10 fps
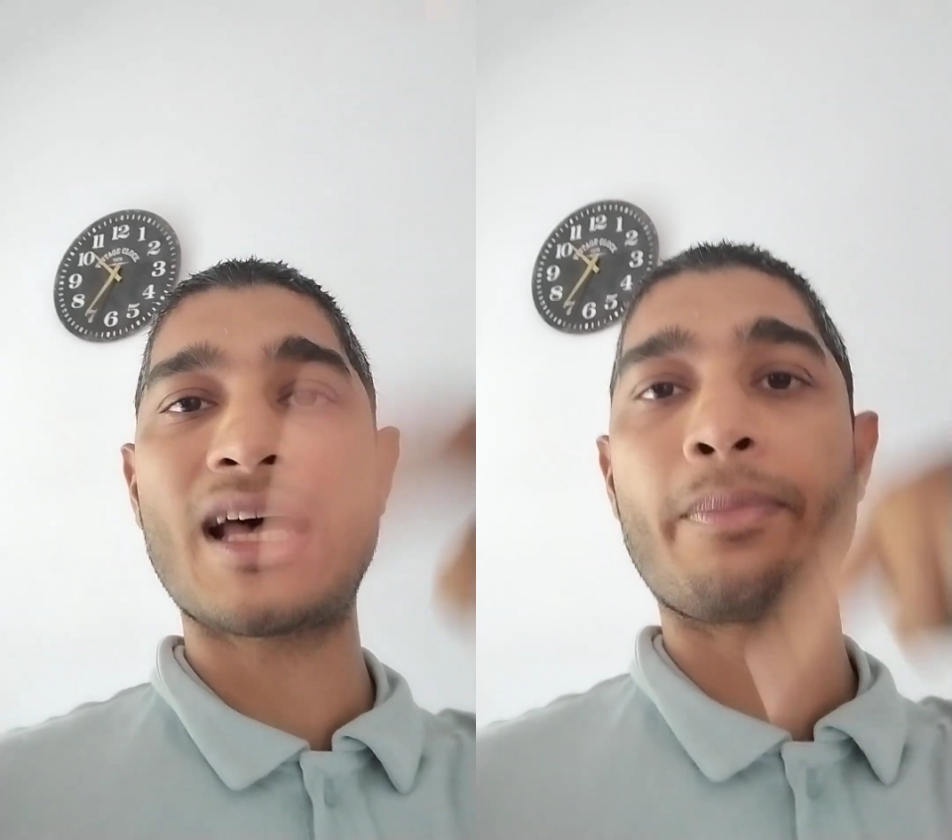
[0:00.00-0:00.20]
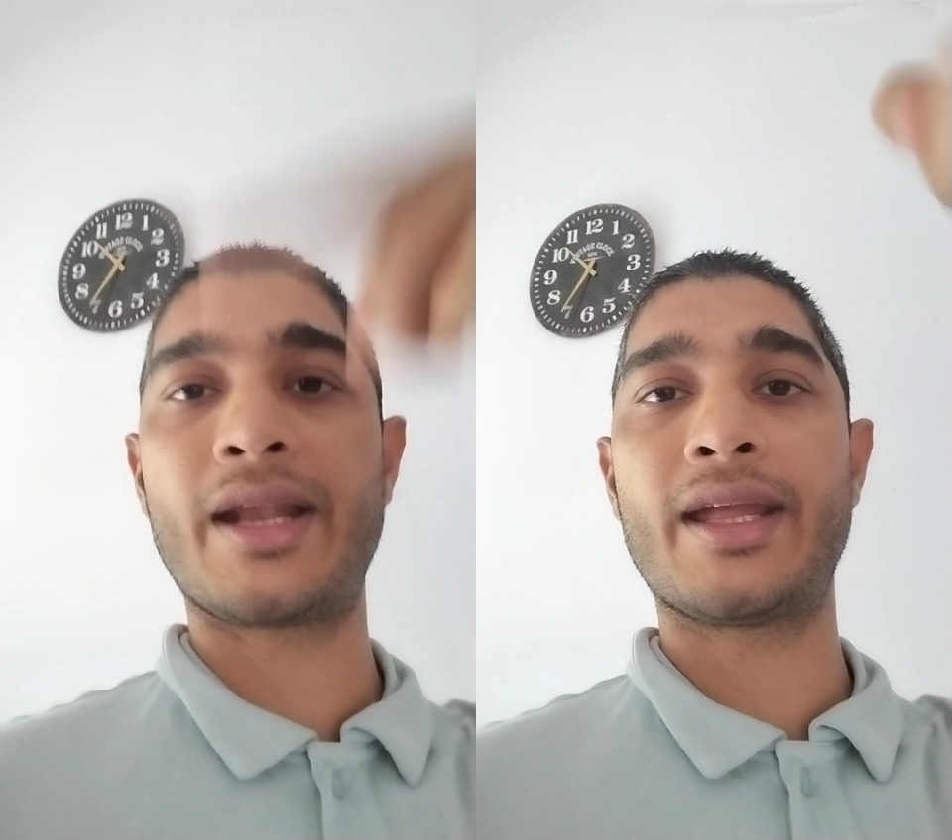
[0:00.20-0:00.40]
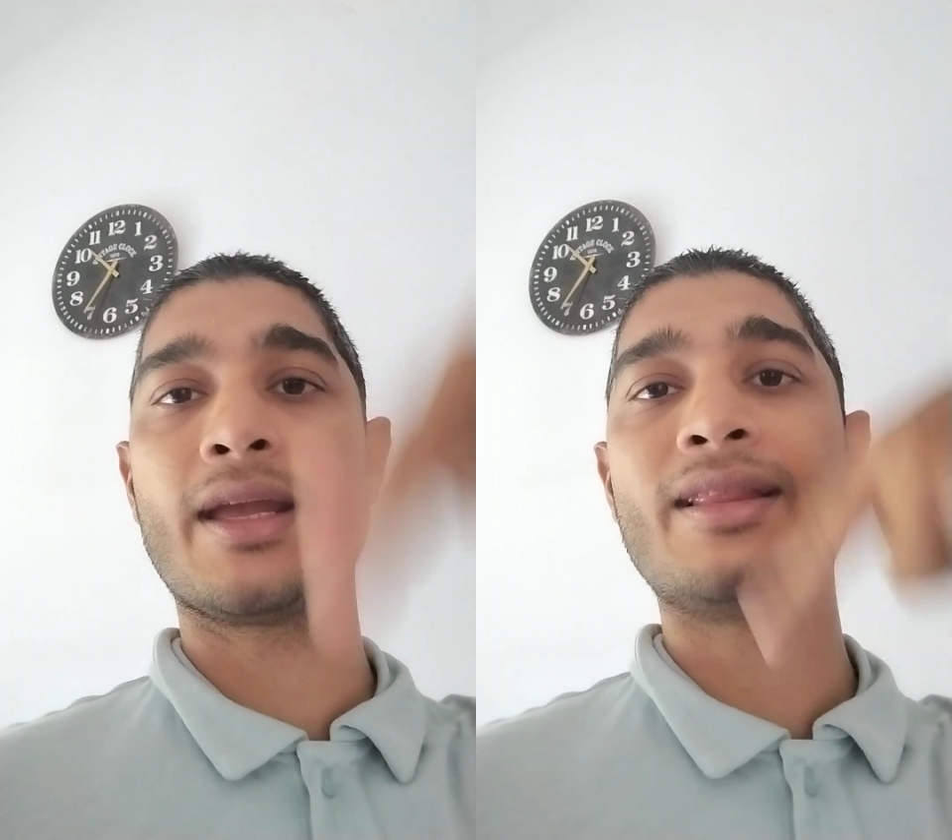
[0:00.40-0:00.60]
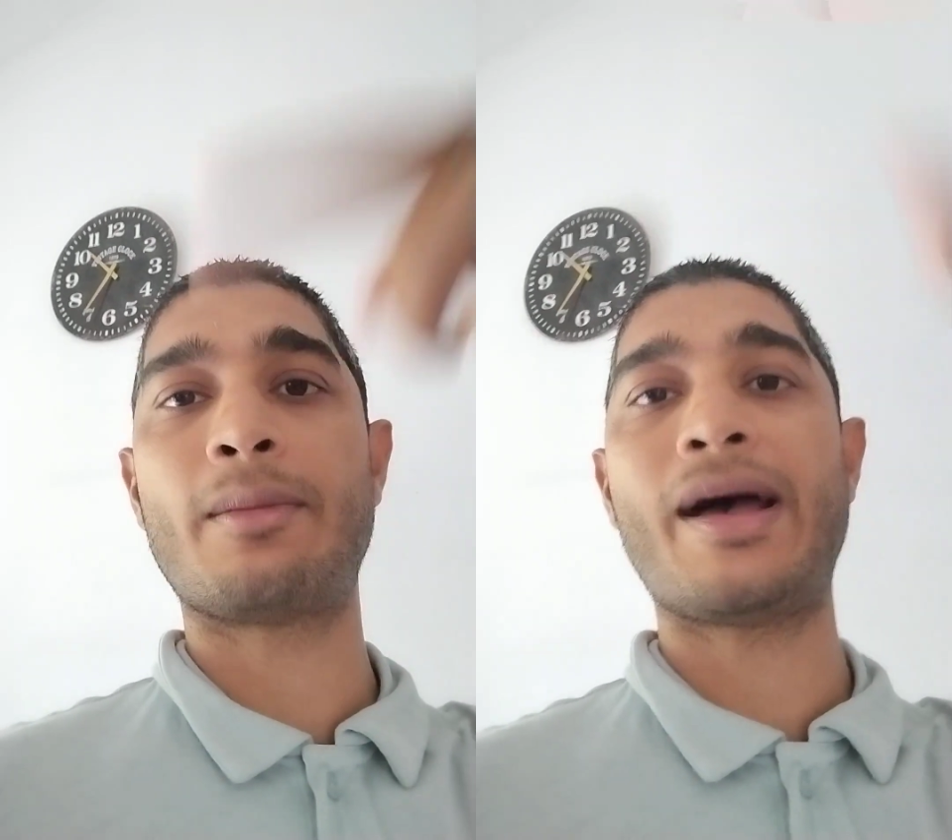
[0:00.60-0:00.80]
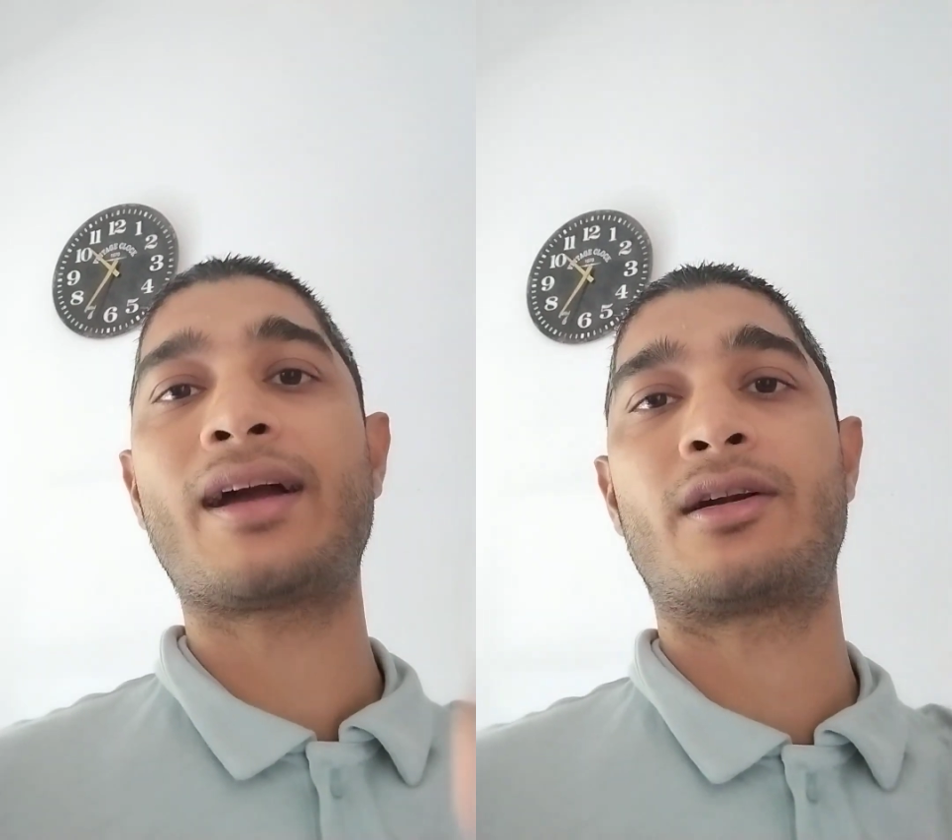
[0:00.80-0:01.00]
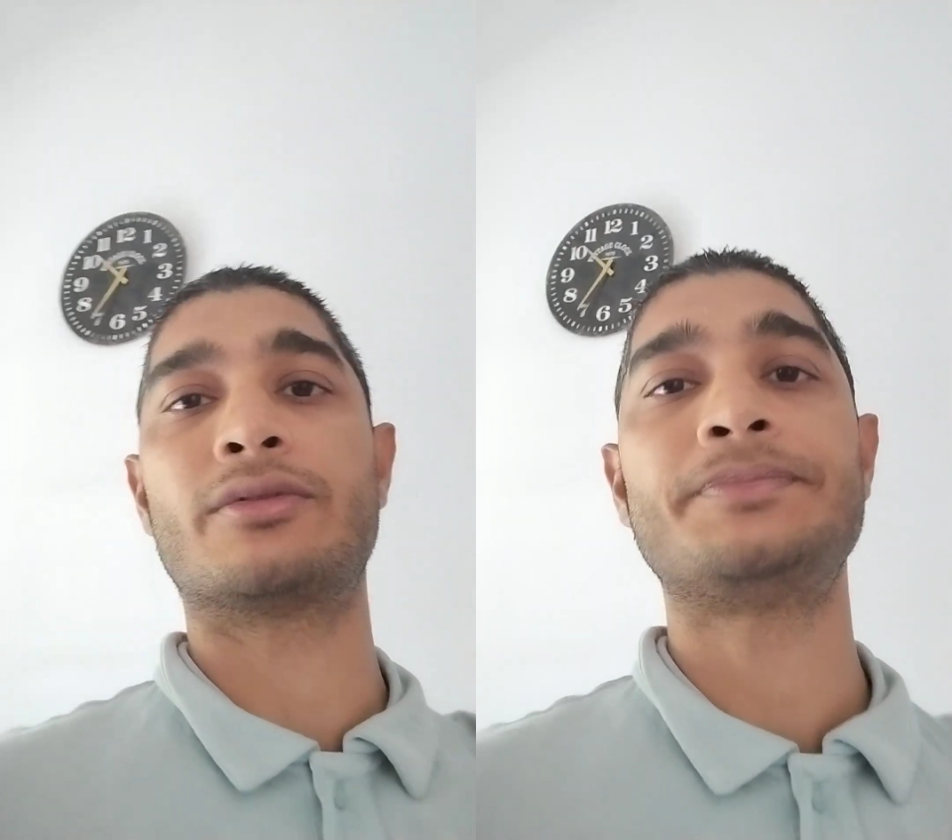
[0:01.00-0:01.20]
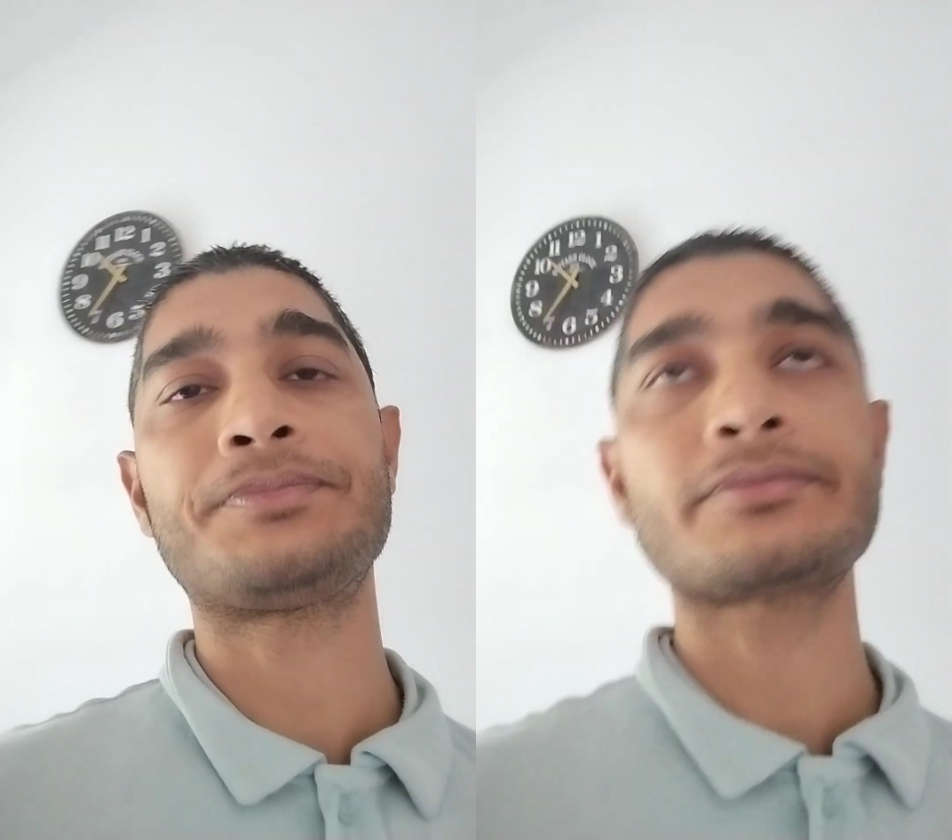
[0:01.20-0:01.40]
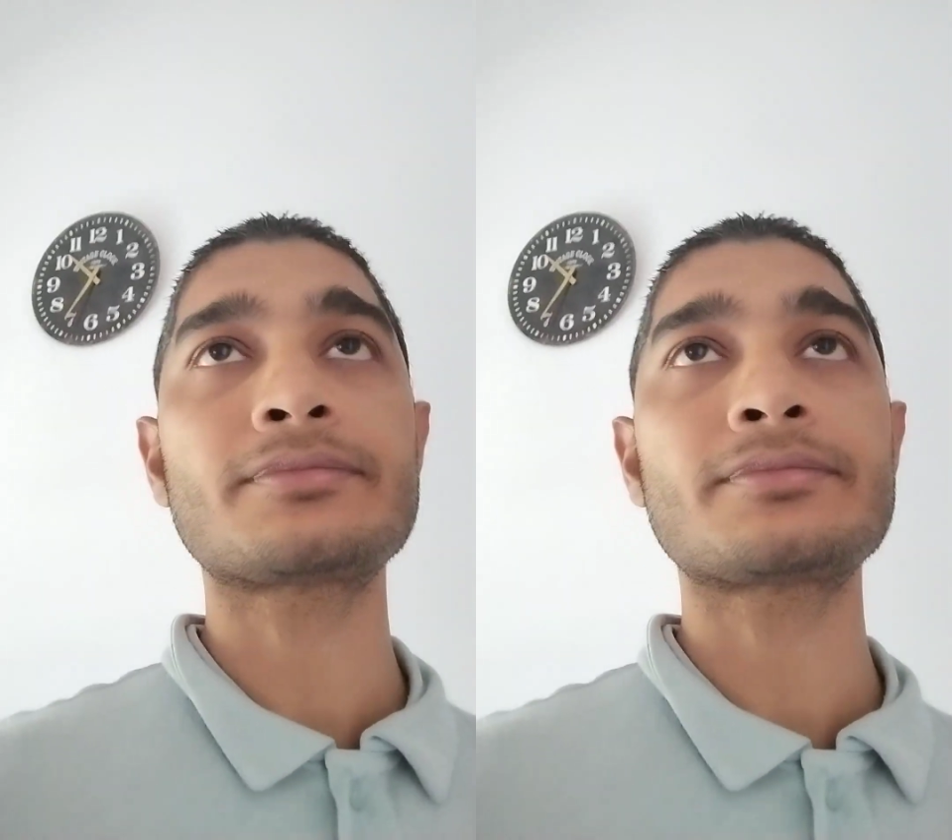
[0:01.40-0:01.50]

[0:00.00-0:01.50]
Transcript: happening in the background